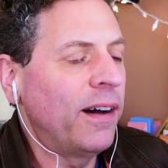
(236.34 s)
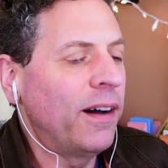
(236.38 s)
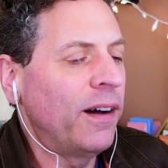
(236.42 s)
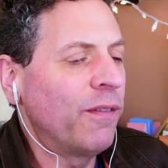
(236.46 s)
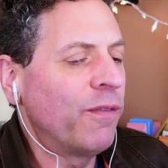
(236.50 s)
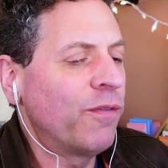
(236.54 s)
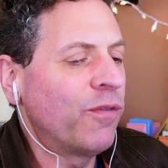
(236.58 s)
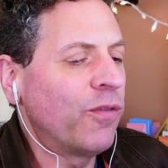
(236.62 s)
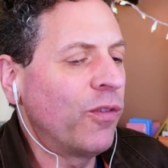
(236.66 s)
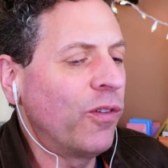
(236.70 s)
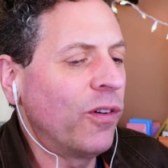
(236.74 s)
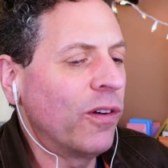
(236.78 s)

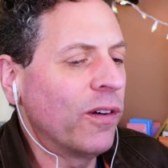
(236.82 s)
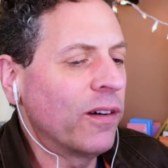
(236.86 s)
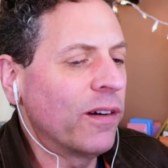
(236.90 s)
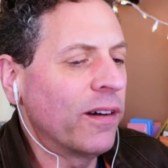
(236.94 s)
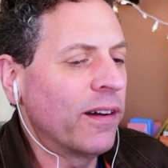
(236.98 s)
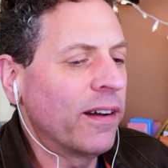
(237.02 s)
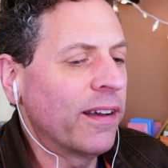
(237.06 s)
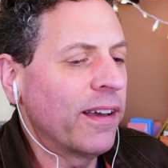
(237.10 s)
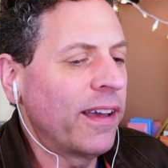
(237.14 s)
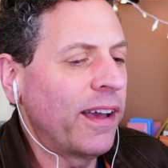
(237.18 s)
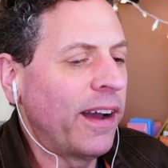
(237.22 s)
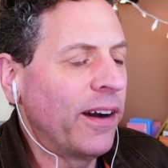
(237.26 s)
for
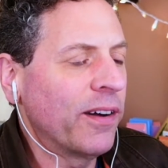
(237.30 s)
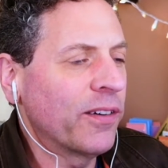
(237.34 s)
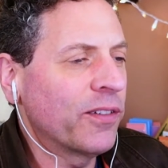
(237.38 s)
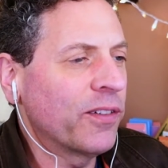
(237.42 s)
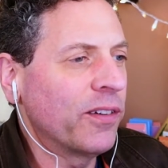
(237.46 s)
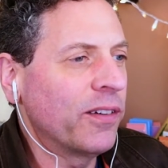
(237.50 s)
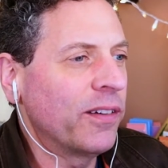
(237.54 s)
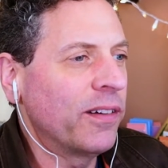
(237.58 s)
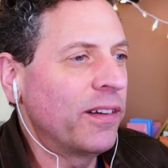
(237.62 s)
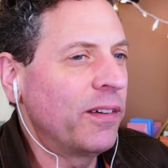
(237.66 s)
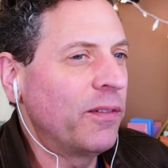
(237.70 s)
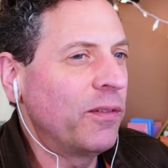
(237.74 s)
a
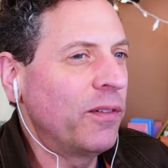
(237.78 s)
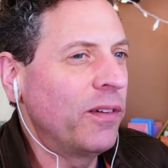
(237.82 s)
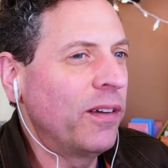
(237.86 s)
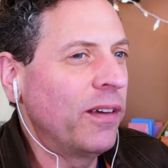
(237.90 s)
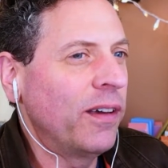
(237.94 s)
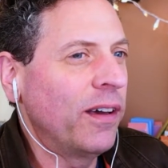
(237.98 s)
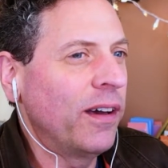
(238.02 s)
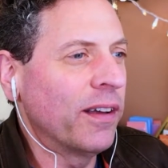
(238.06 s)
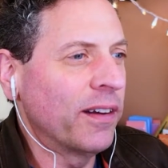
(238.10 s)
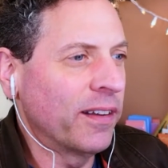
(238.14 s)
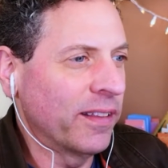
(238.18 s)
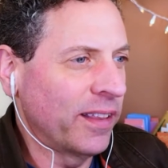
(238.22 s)
character
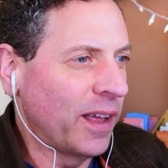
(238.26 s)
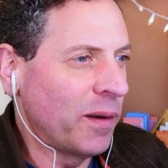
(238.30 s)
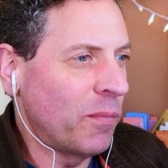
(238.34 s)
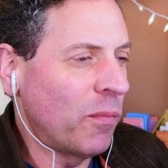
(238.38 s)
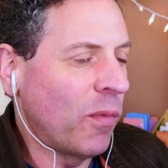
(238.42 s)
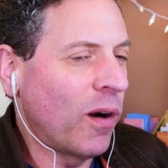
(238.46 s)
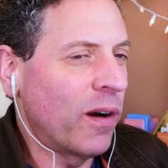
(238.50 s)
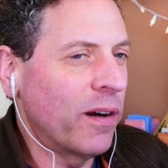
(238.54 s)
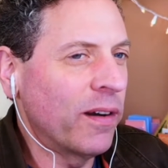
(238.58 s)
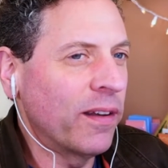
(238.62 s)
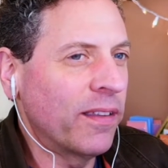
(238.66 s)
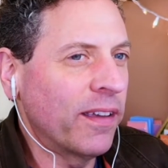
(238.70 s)
on Glenn
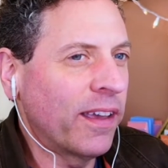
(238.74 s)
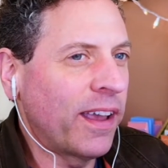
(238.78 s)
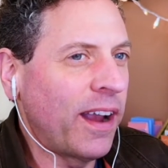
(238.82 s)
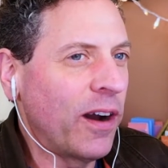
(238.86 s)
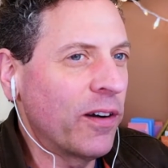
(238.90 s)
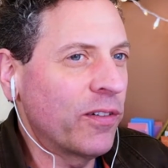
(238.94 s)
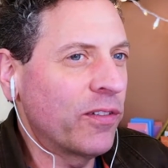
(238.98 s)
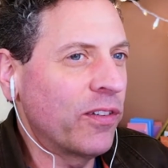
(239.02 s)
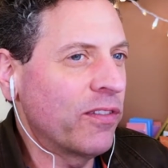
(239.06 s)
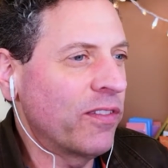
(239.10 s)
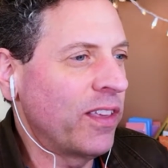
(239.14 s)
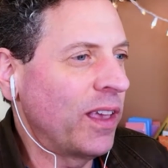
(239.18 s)
Martin. The
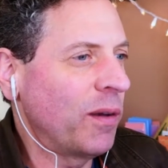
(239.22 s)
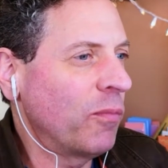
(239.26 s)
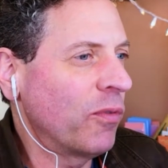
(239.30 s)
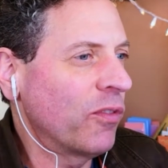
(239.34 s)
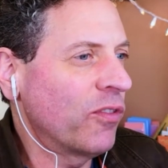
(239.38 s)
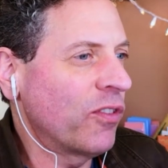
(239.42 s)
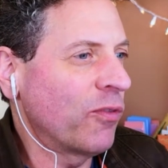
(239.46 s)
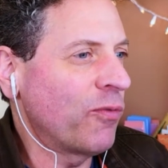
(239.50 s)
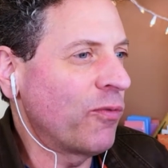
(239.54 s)
character's name was